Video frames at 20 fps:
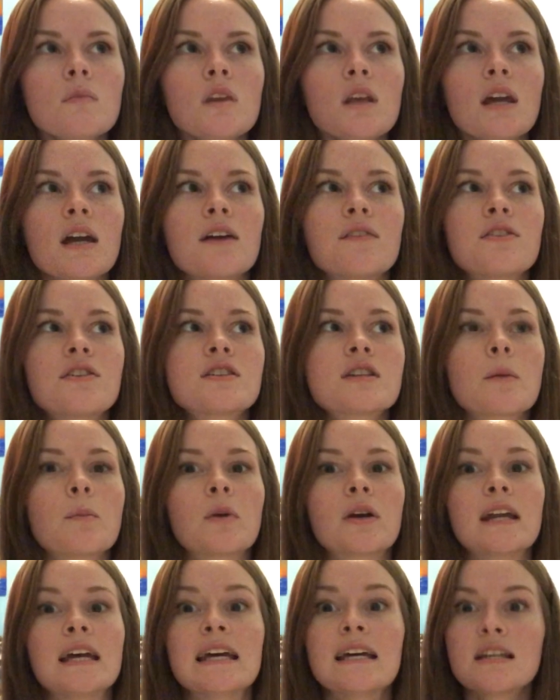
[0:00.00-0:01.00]
If
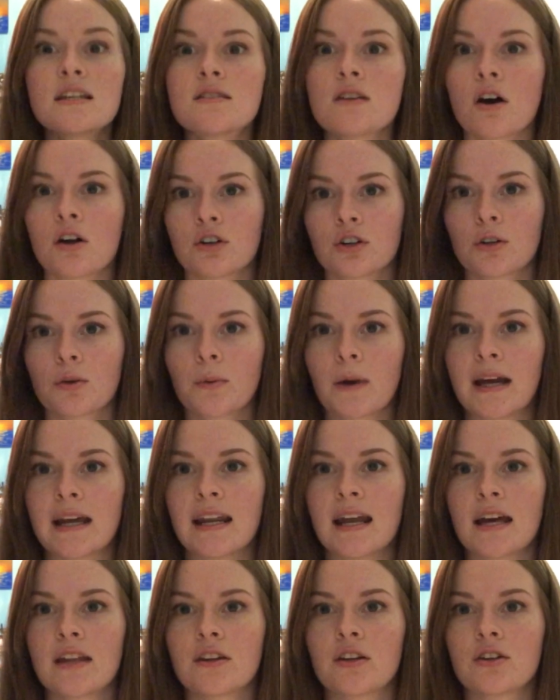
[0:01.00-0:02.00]
someone is underweight
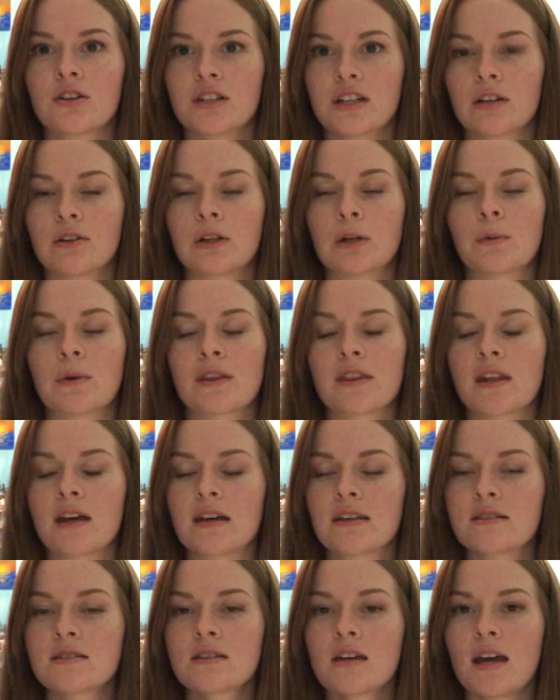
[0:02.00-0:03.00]
and they're dealing with
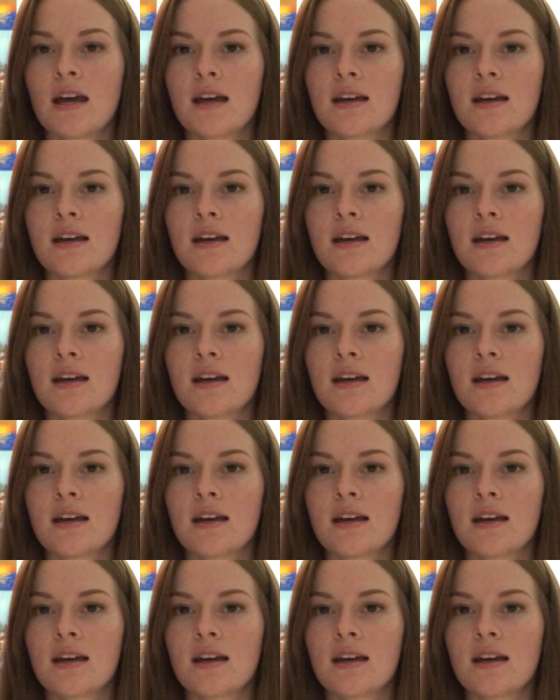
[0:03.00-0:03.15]
this,